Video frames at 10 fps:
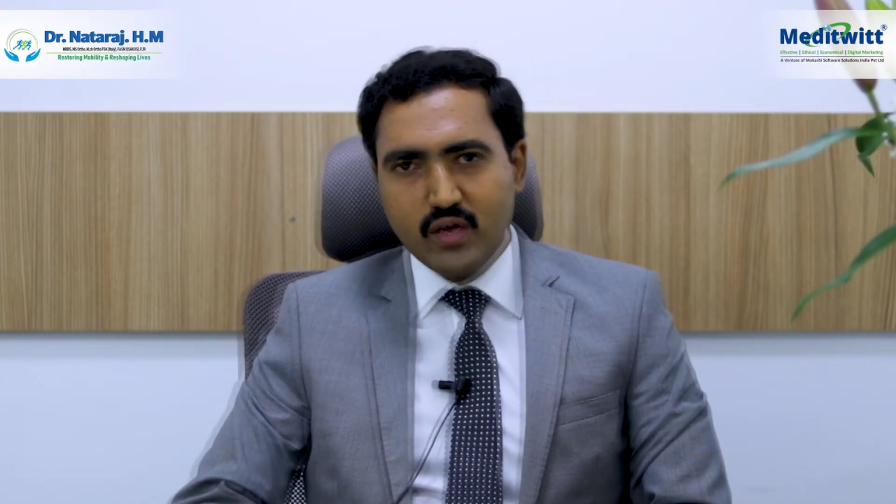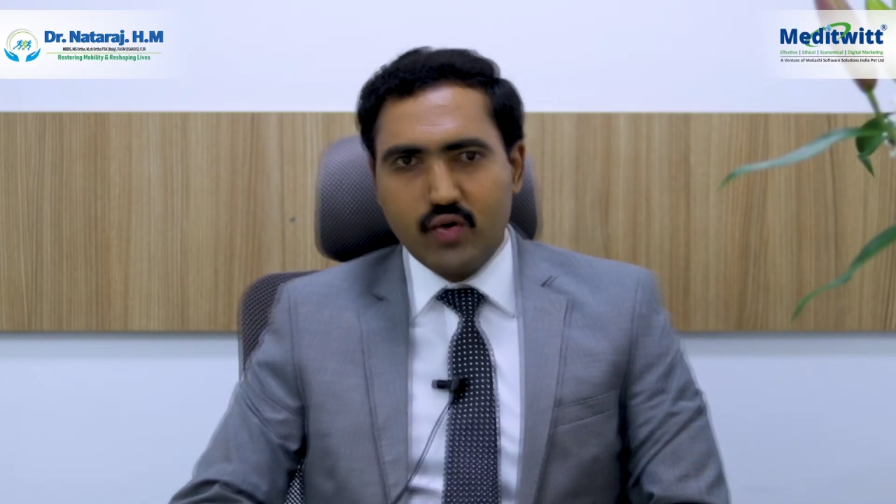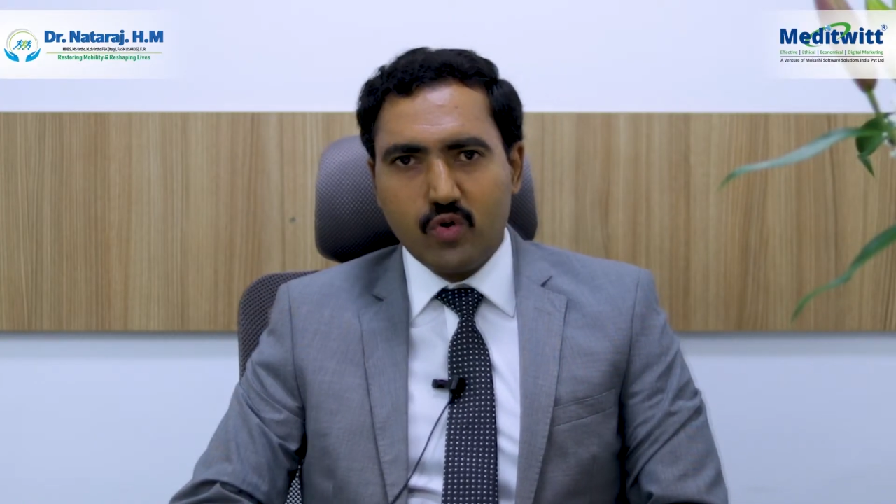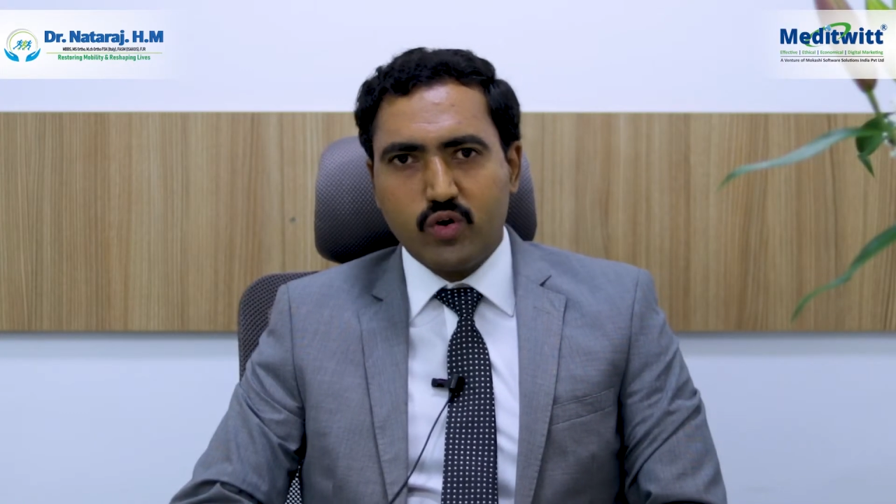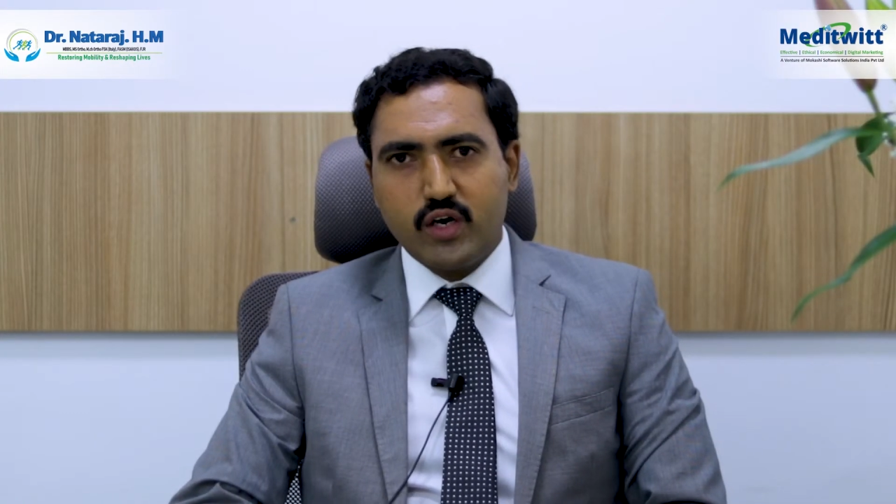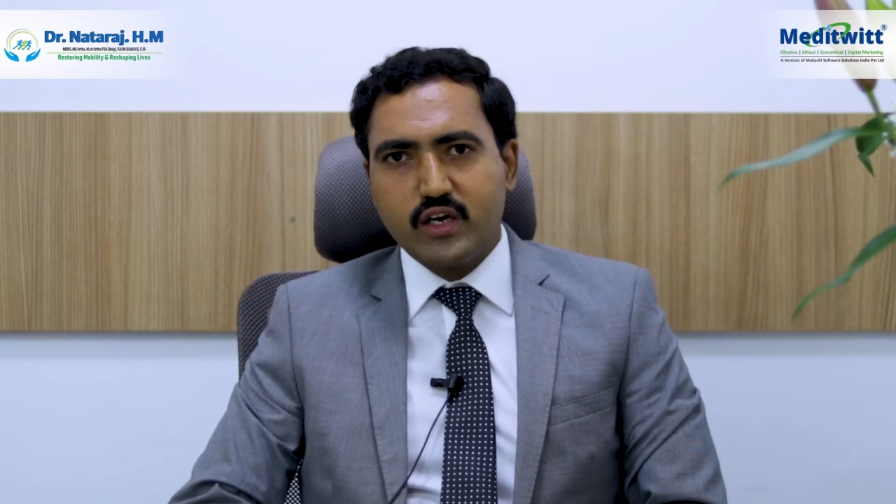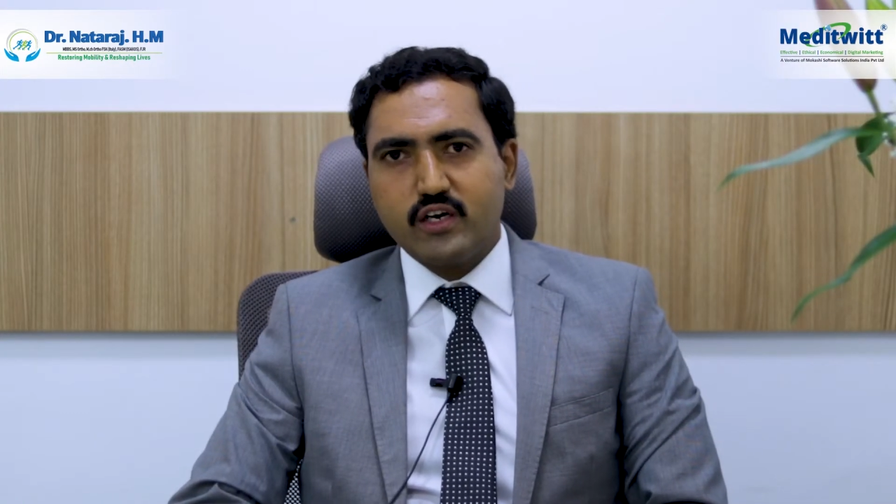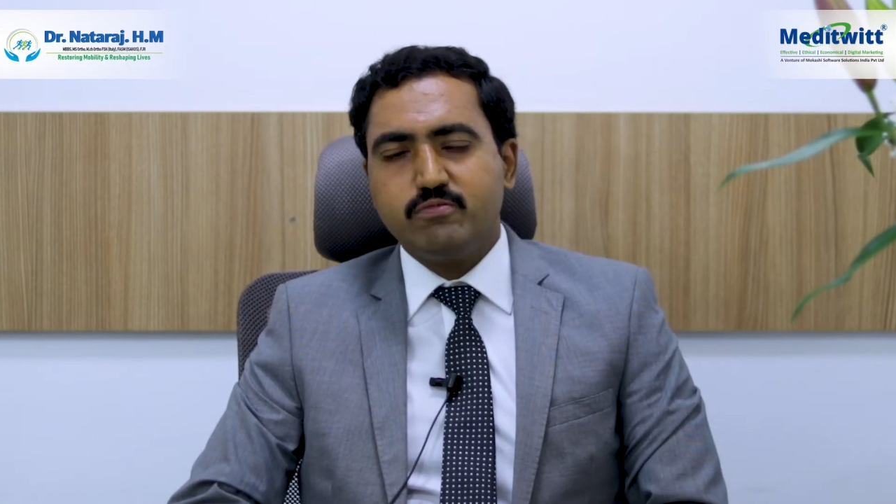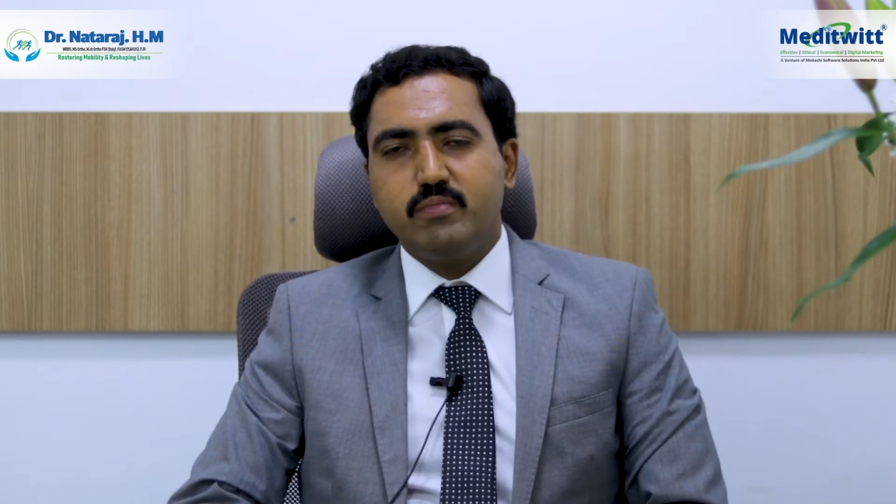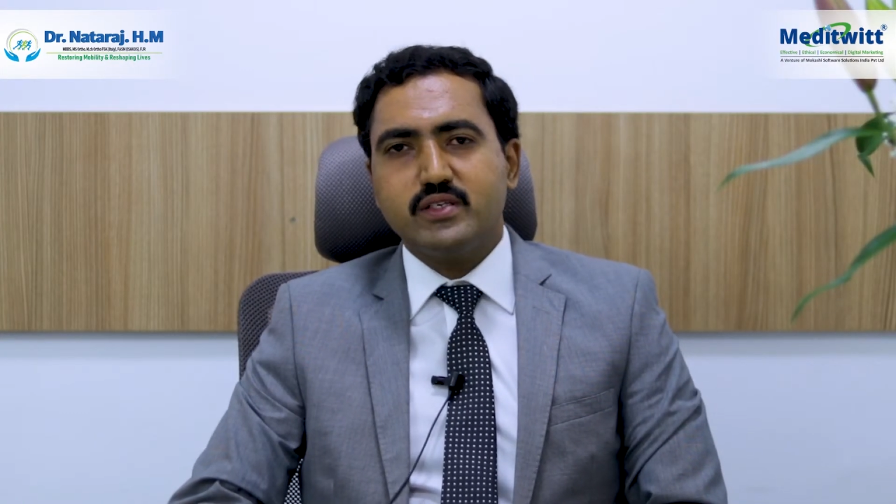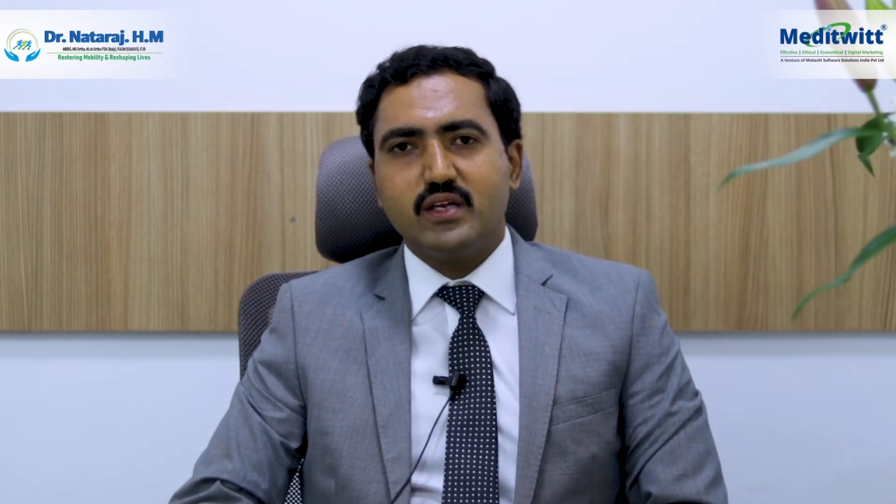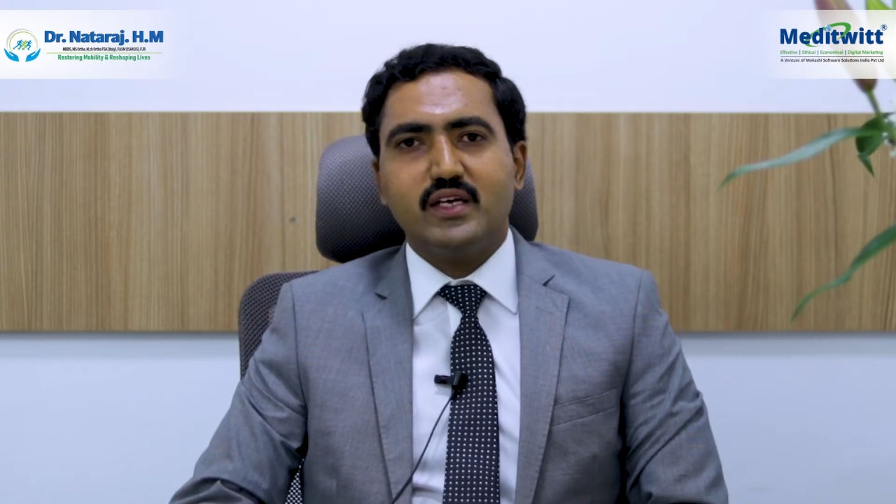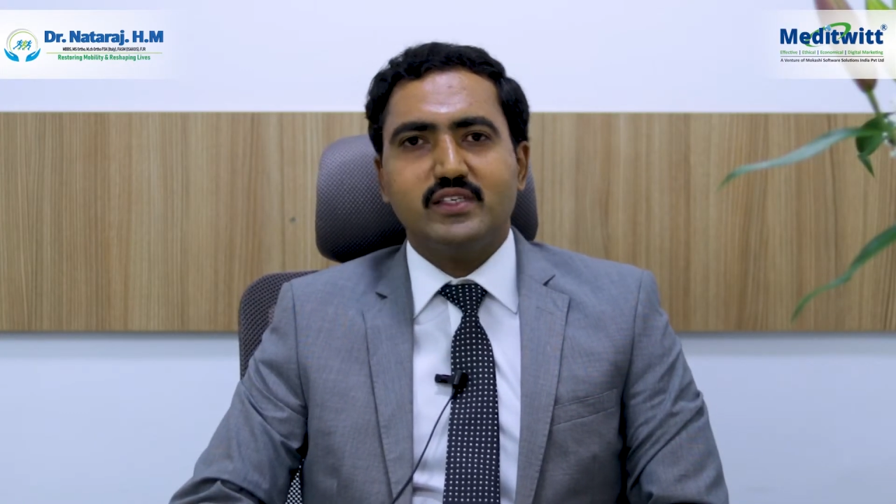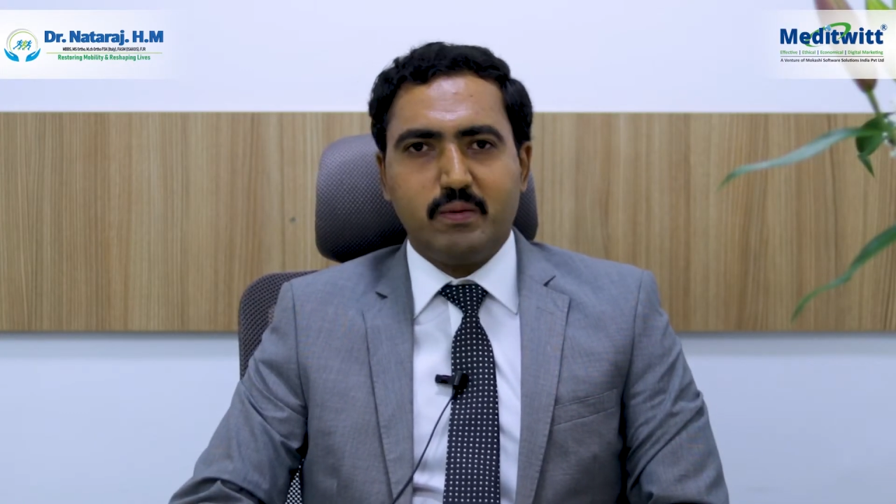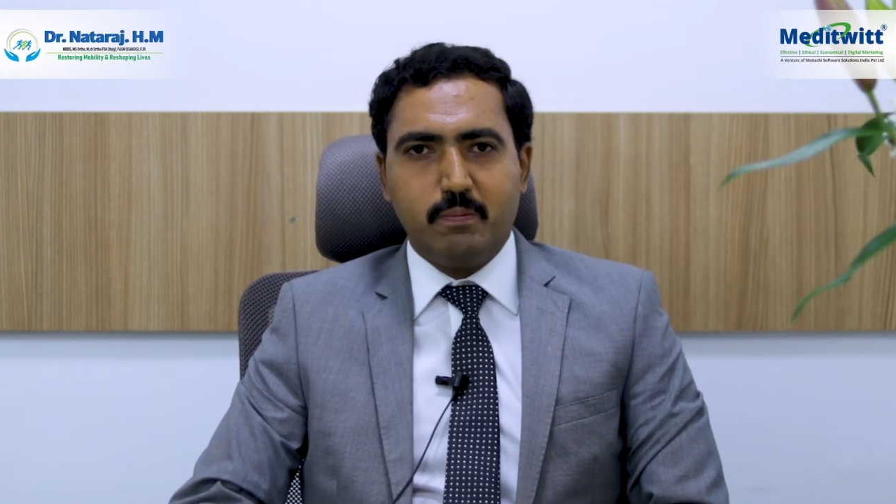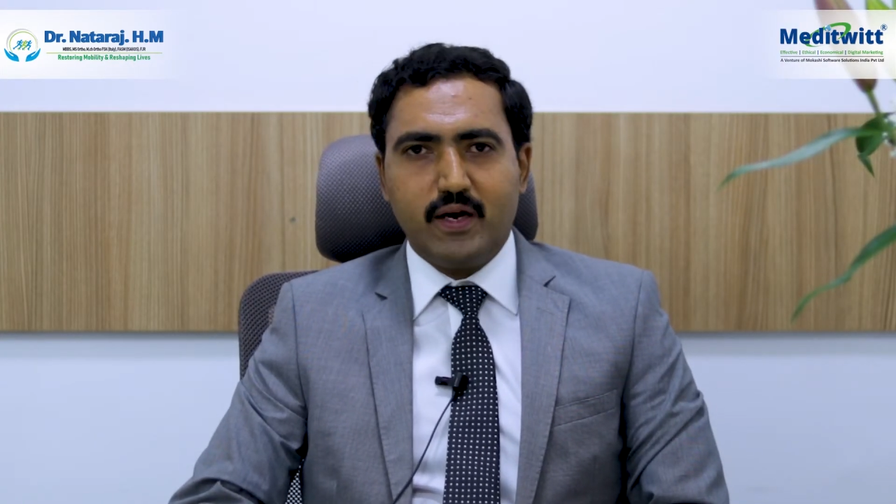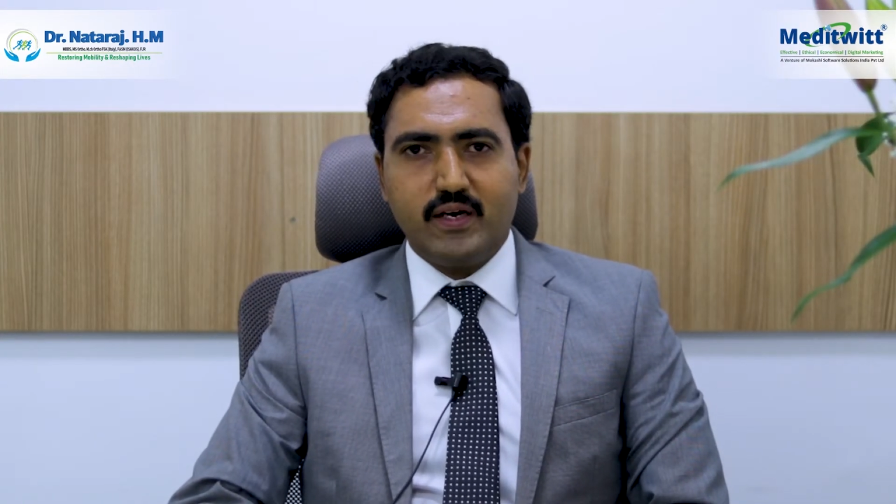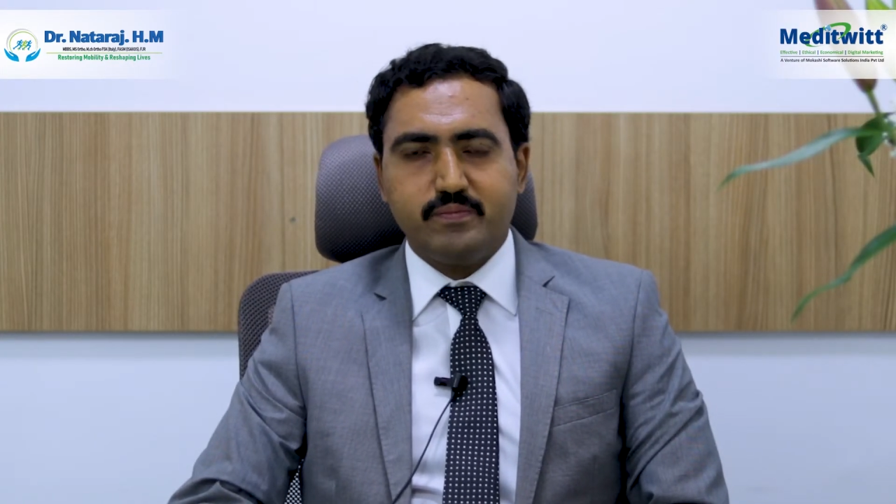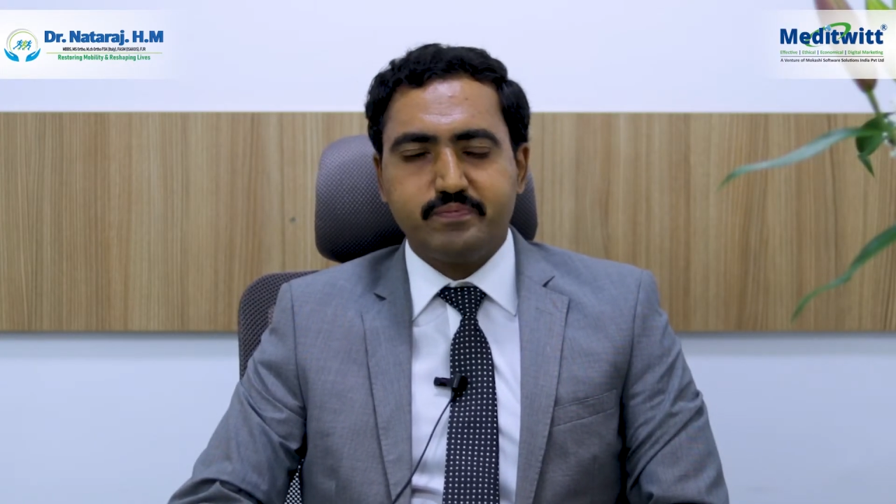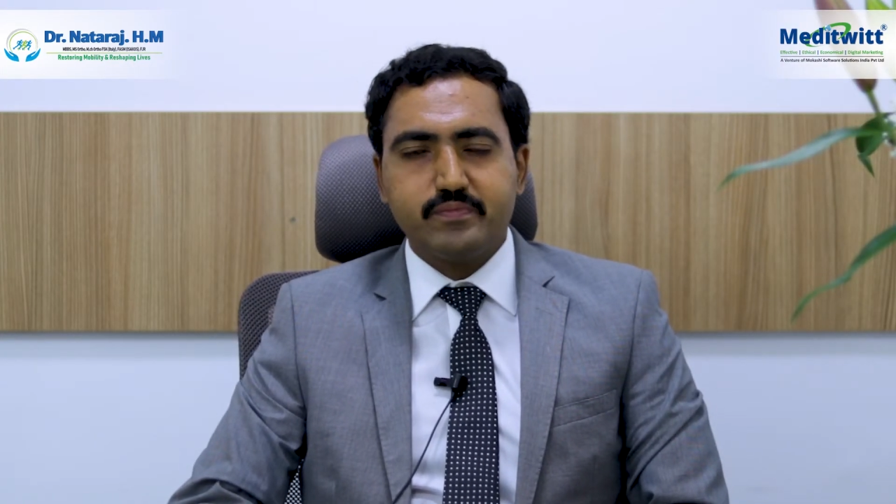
Torn rotator cuff muscle is repaired.